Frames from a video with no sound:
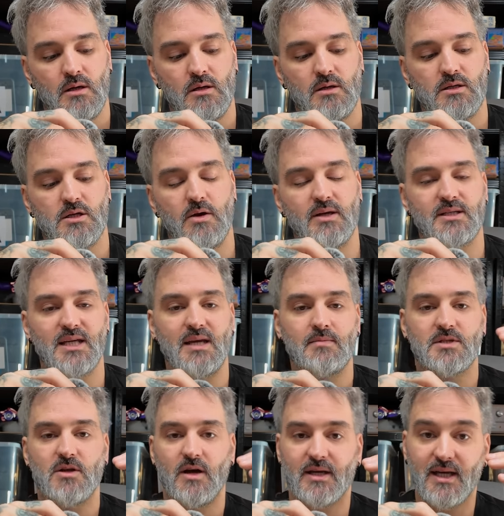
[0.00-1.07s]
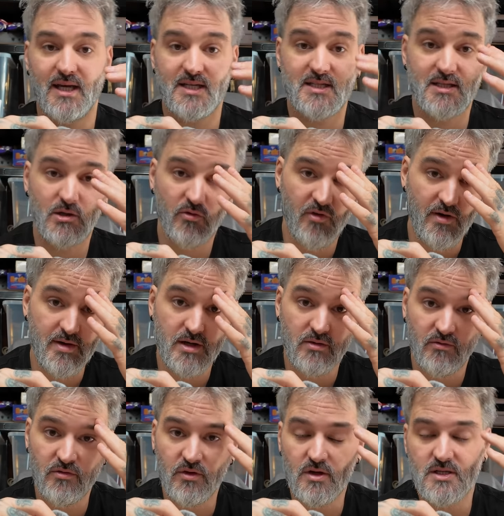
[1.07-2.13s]
So it seems like it is still very
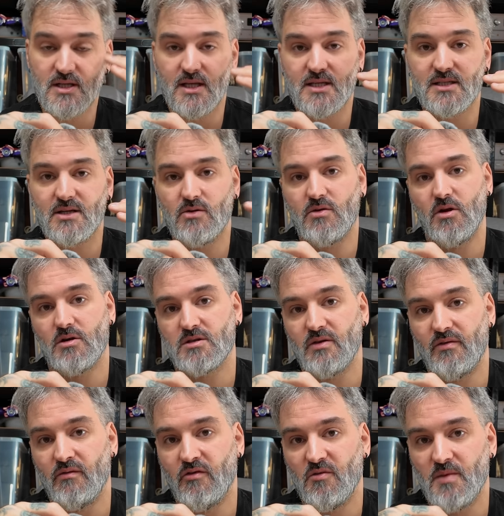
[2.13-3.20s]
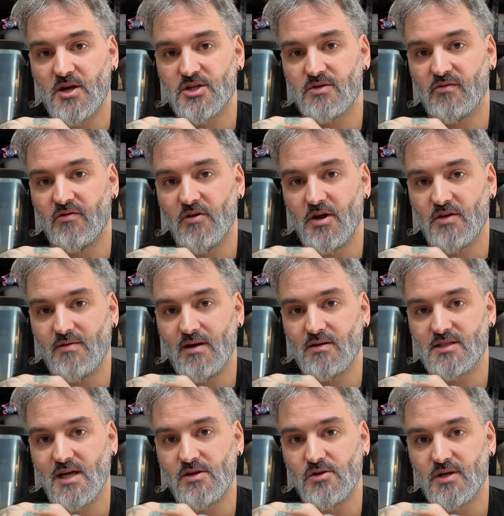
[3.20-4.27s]
confusing. There's still lots of information floating around
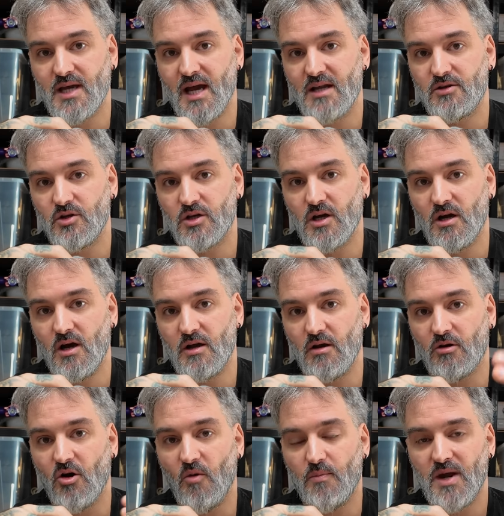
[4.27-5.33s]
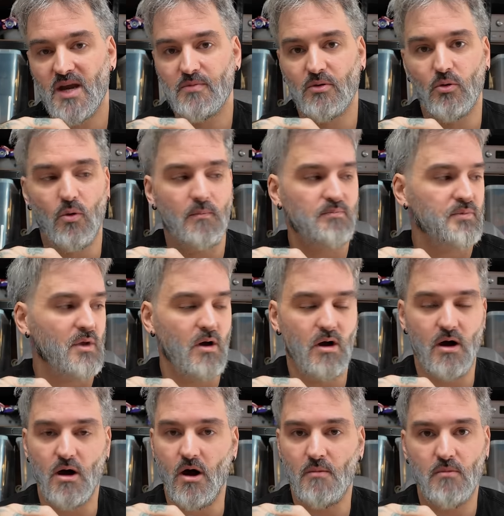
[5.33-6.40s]
saying you can, you can't. I've got people
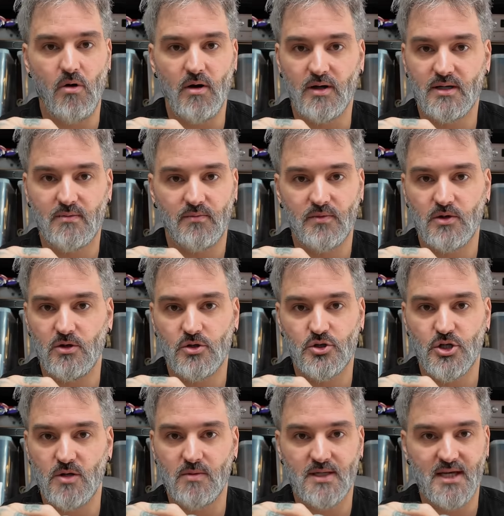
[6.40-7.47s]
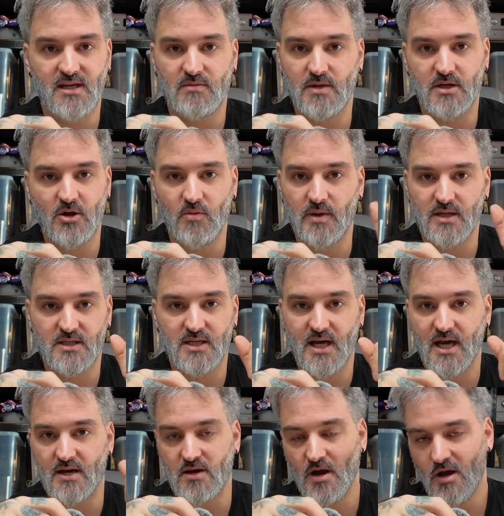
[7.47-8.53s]
on my YouTube sending me comments
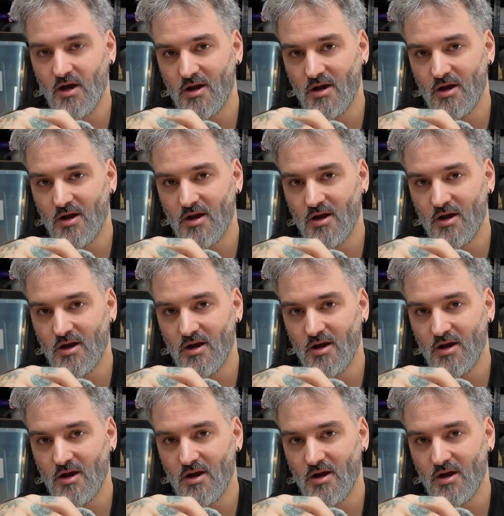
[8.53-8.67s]
saying,